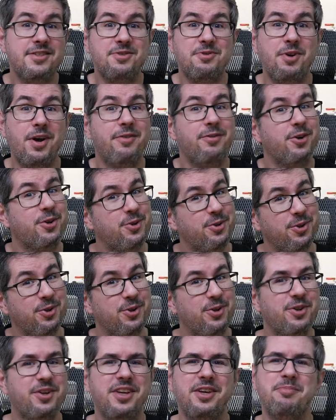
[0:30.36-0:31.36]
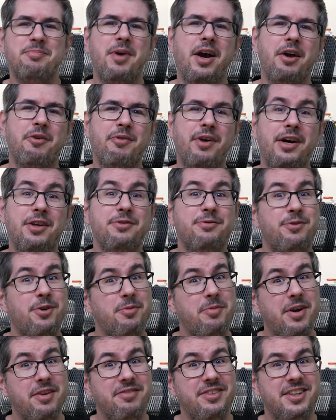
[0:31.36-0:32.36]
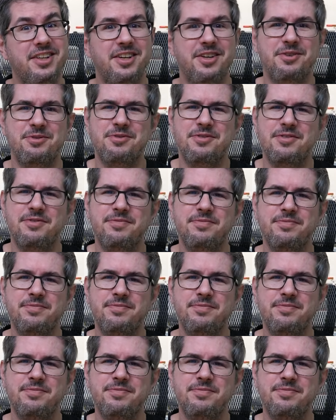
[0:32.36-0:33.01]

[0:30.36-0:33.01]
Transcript: is to have a cool looking background for my videos.